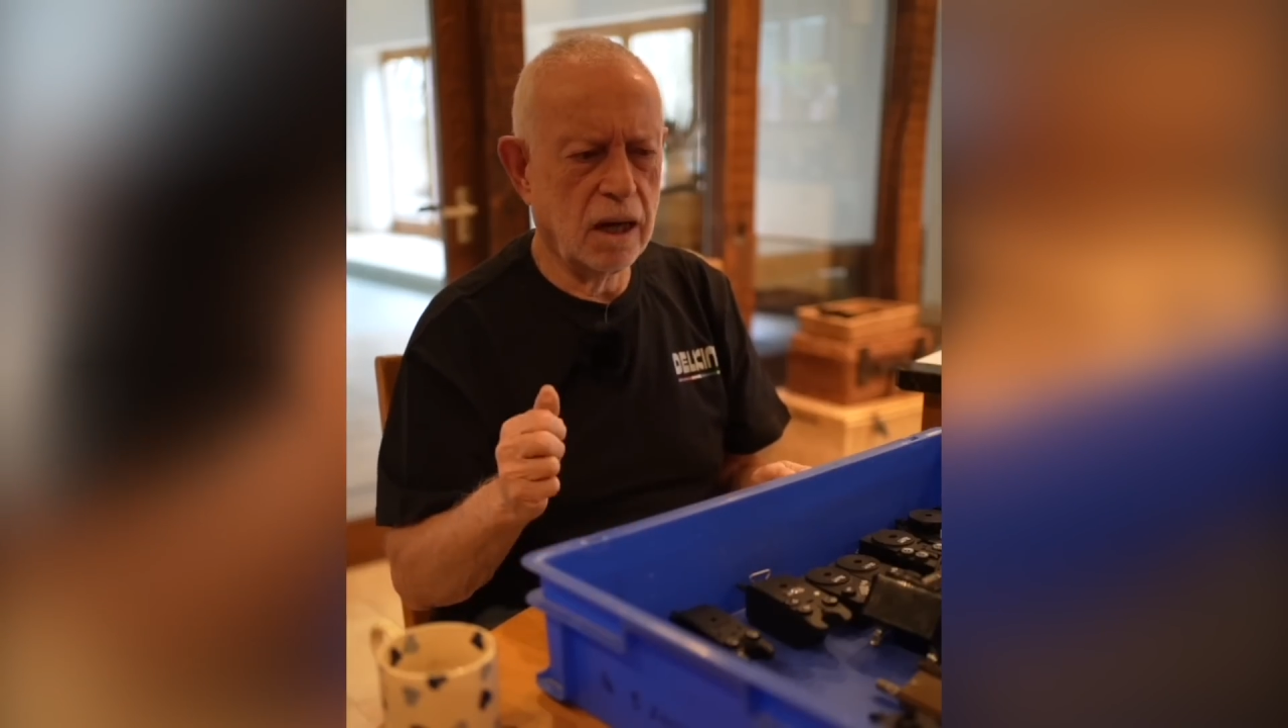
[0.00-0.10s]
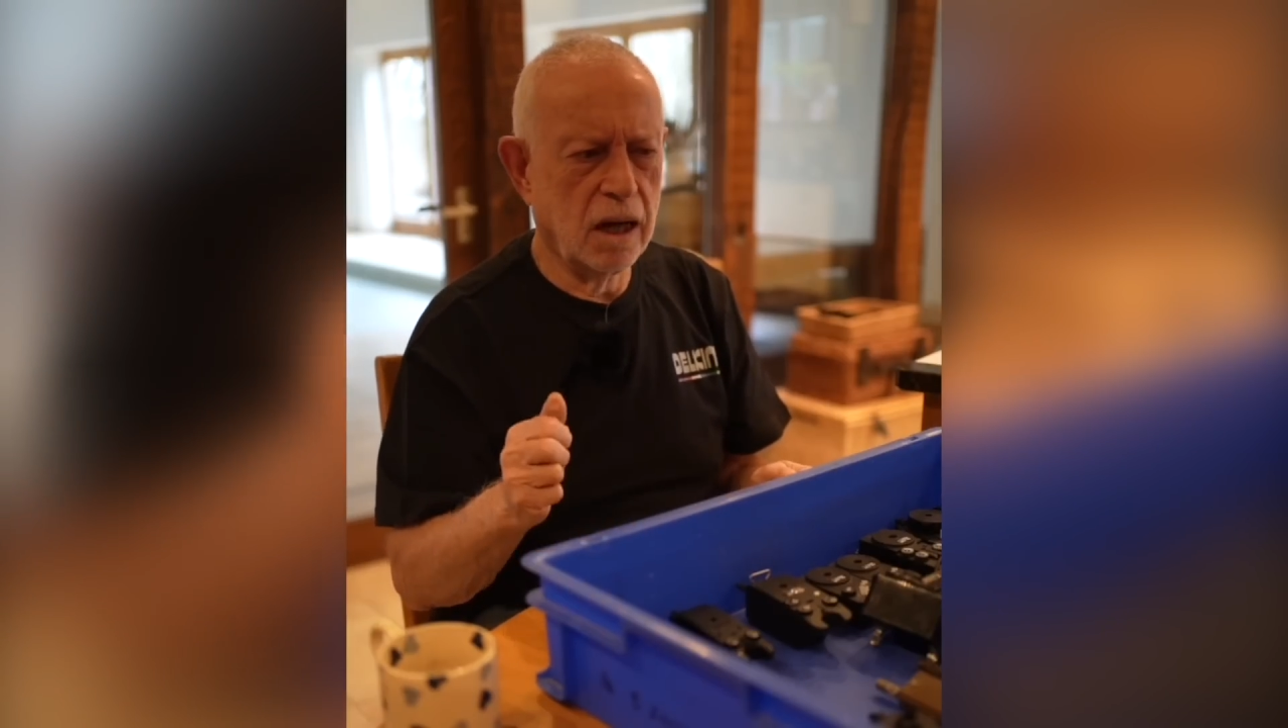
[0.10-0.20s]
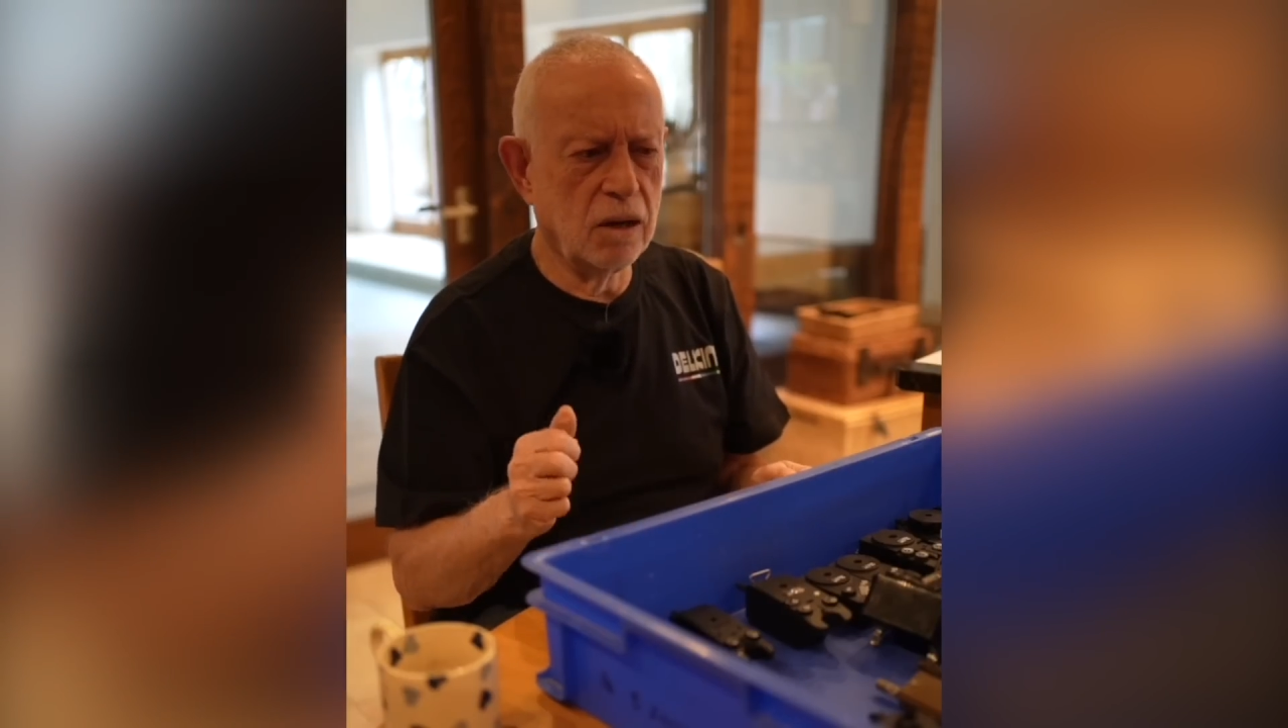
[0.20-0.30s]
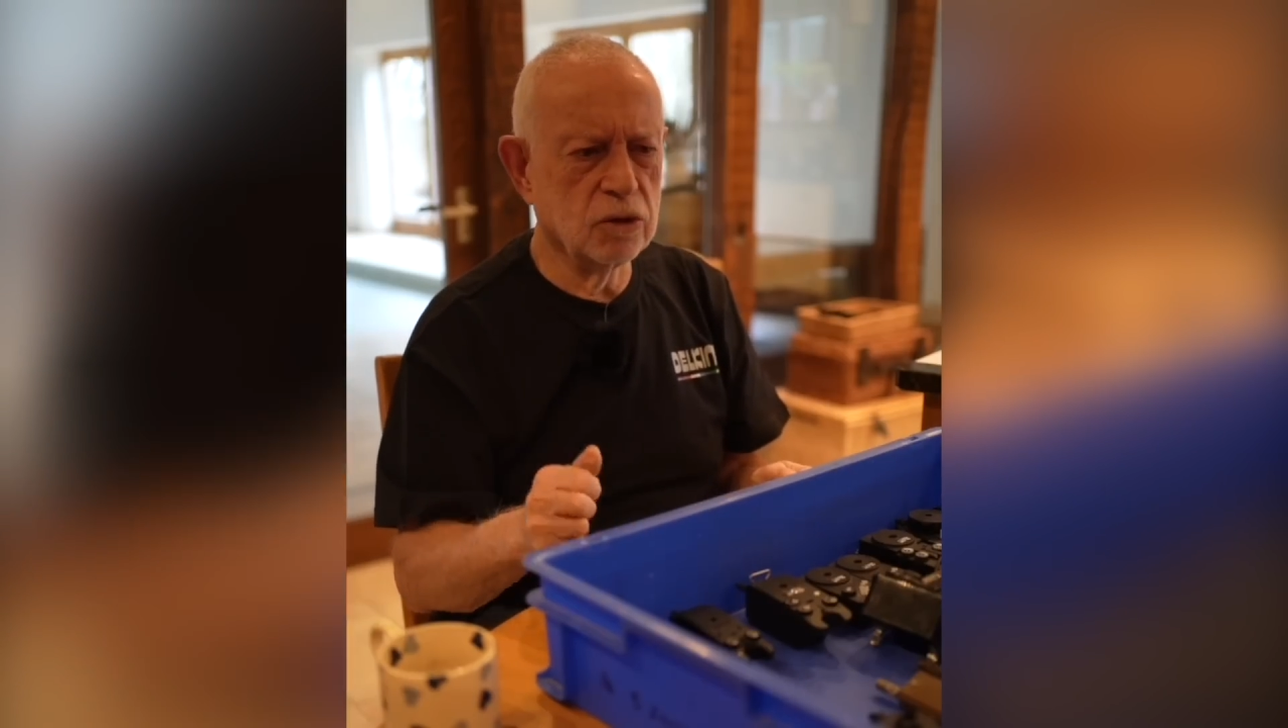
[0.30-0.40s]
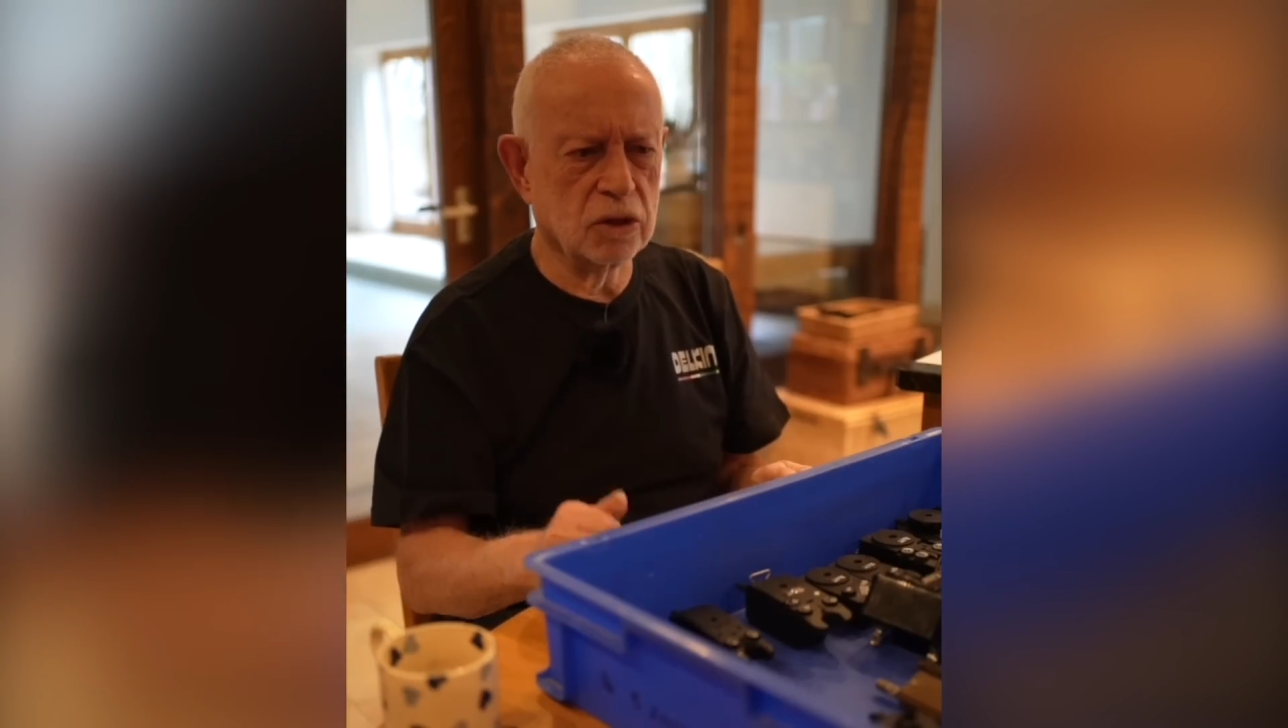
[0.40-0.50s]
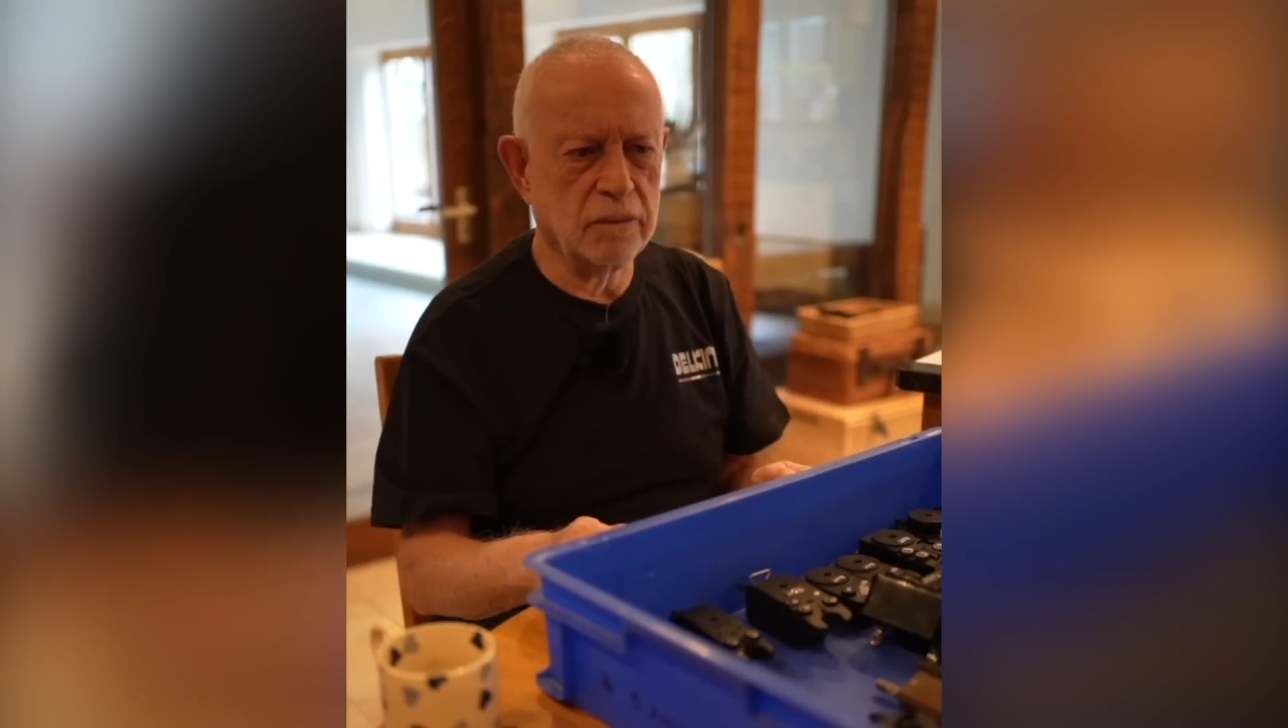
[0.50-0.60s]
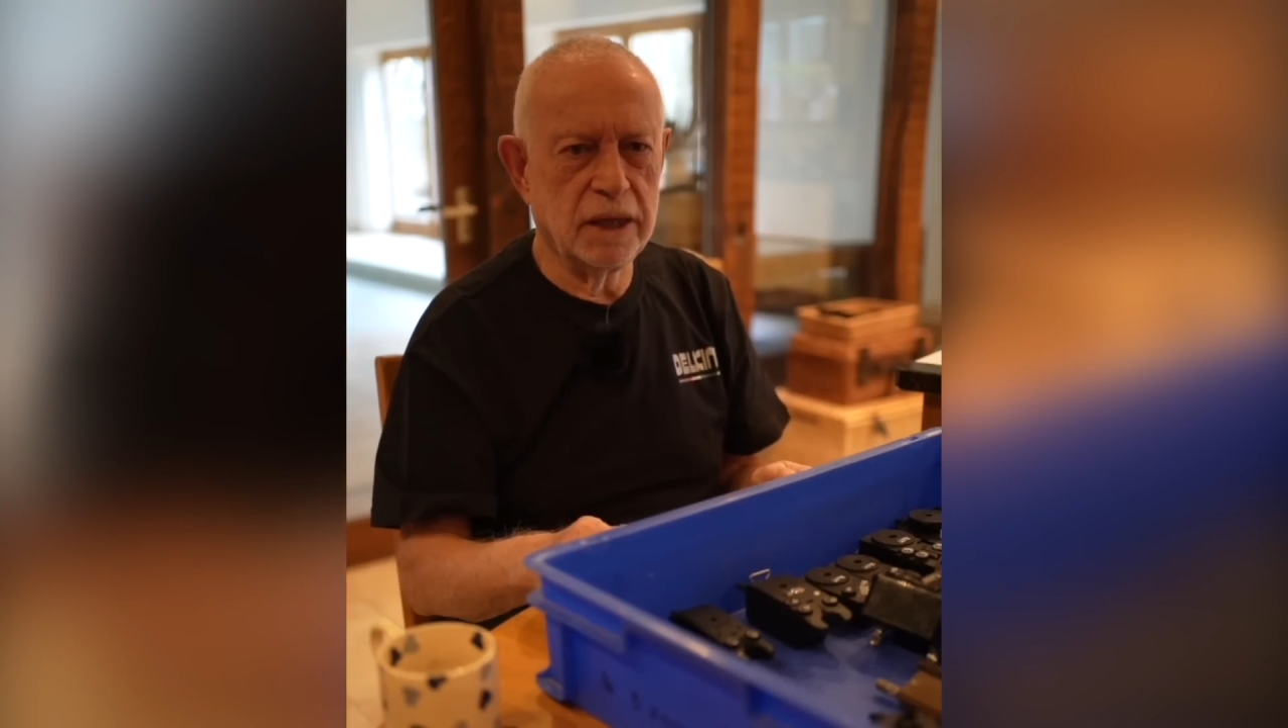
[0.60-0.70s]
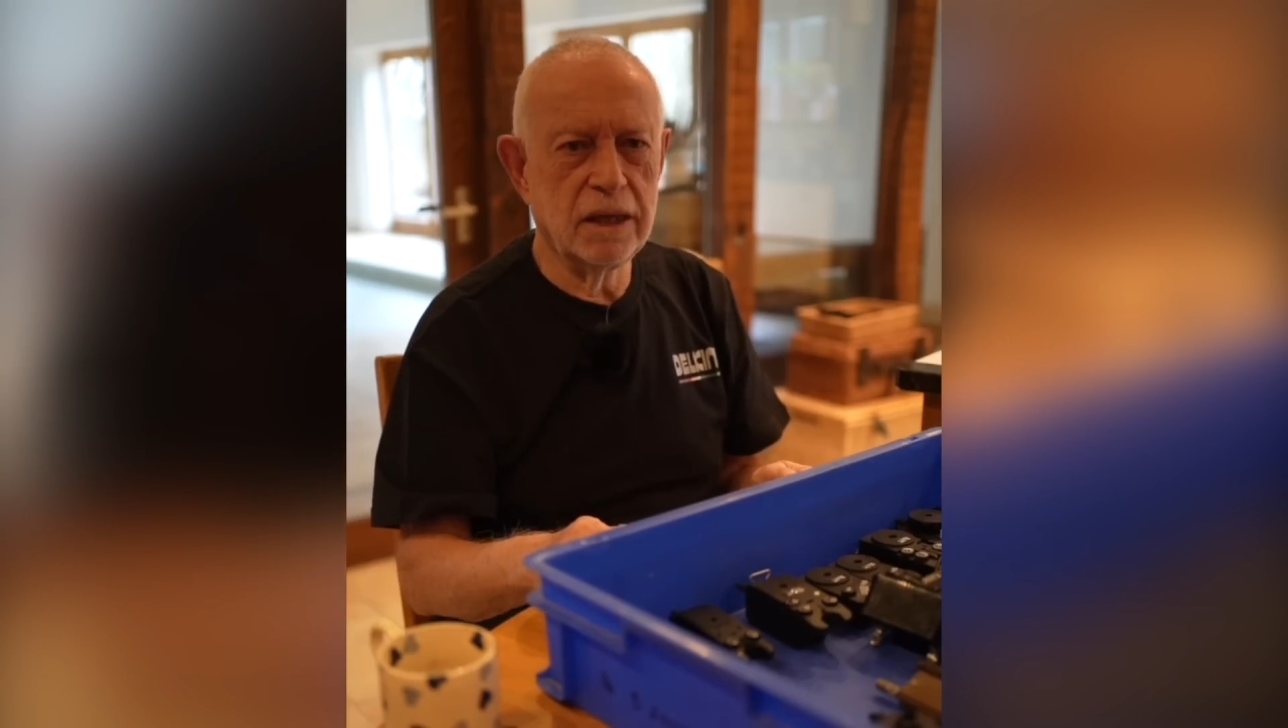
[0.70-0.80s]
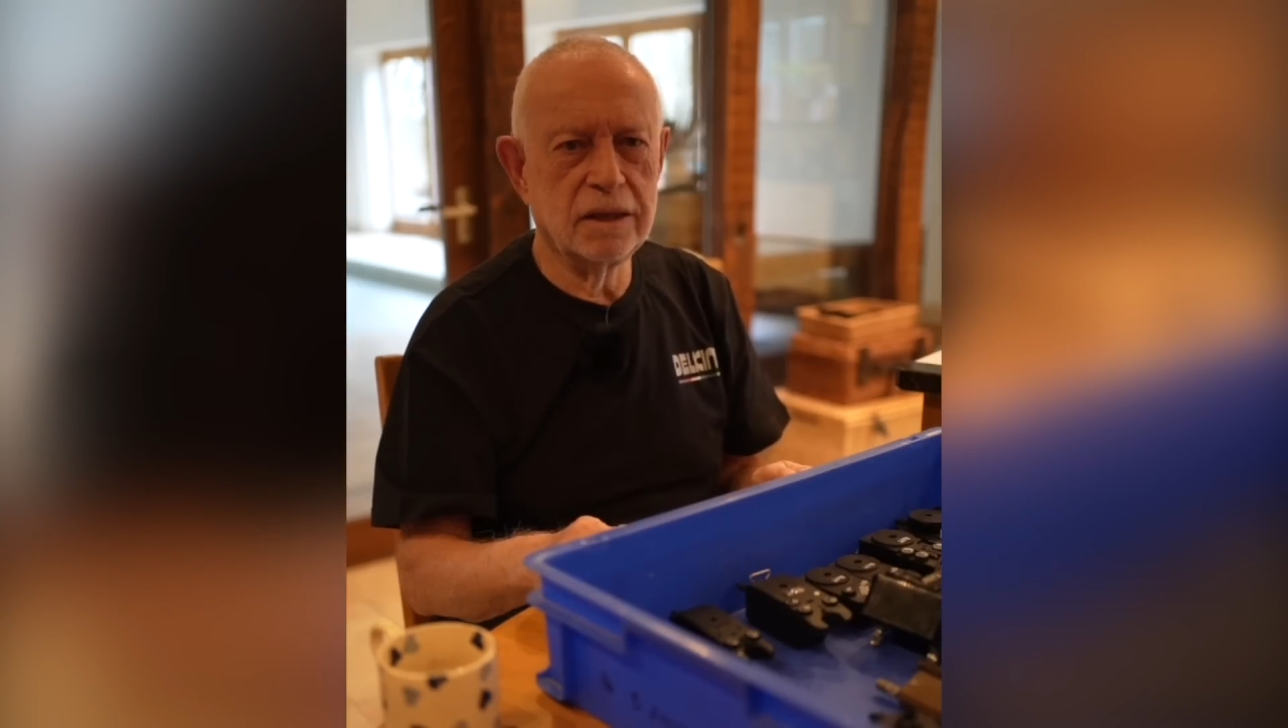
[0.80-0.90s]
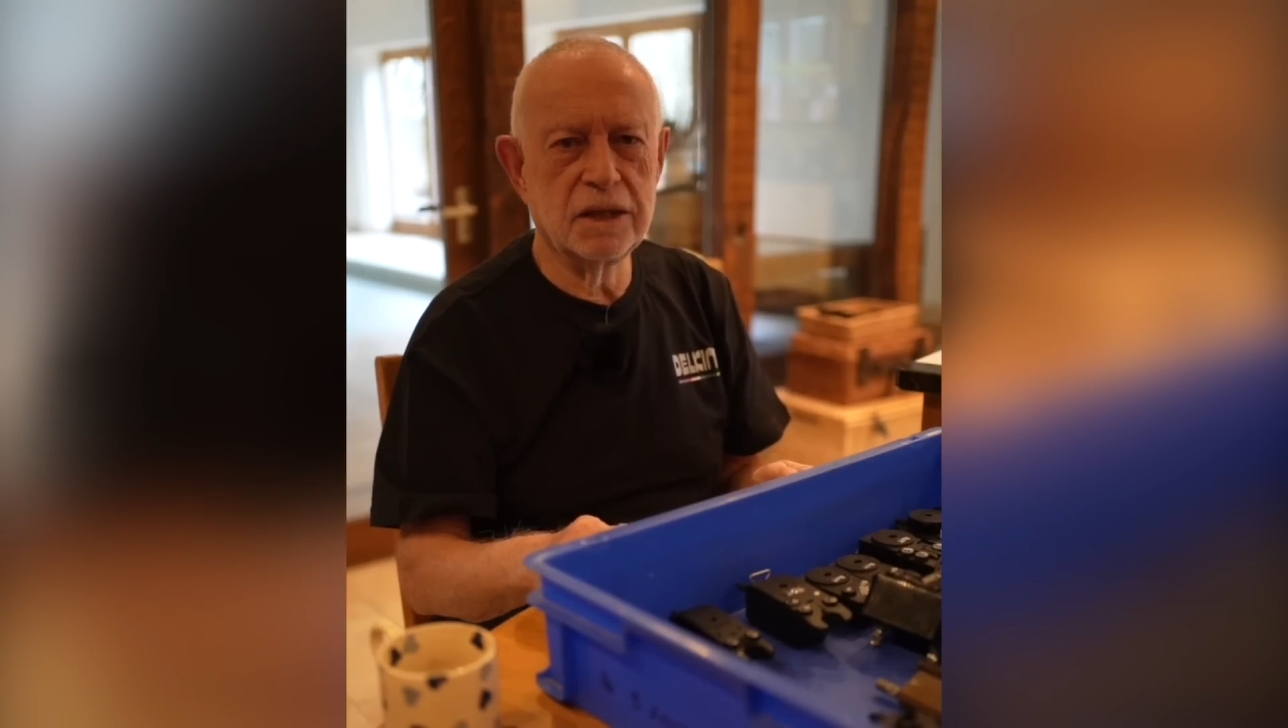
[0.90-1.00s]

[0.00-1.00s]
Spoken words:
hold on a minute,